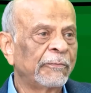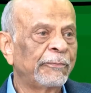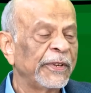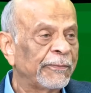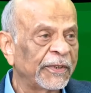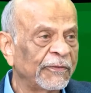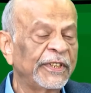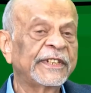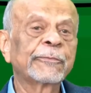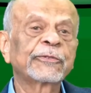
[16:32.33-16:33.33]
People,
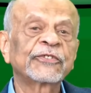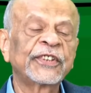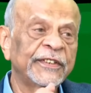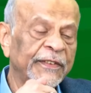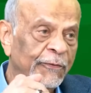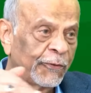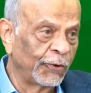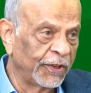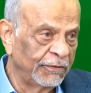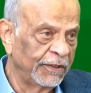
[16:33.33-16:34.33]
we kept on sending them
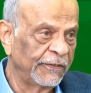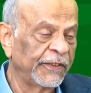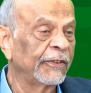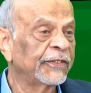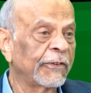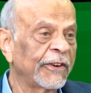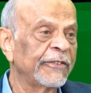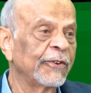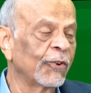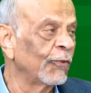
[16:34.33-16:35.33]
food. They were
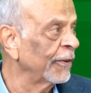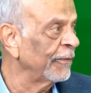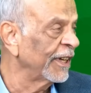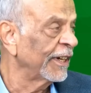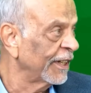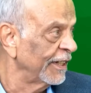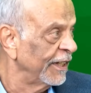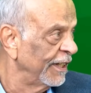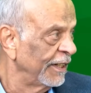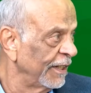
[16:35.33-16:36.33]
surviving on 1 banana a
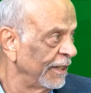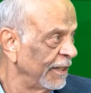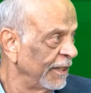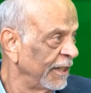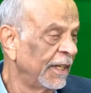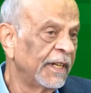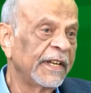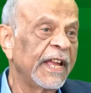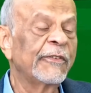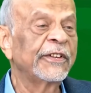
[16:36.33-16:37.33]
day.
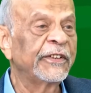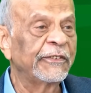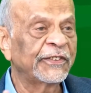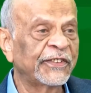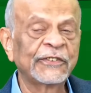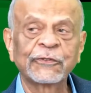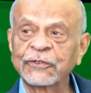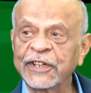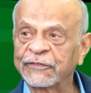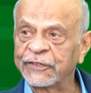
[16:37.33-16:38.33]
Everything we sent
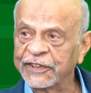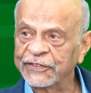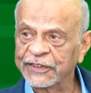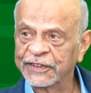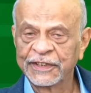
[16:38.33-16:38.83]
would get finished.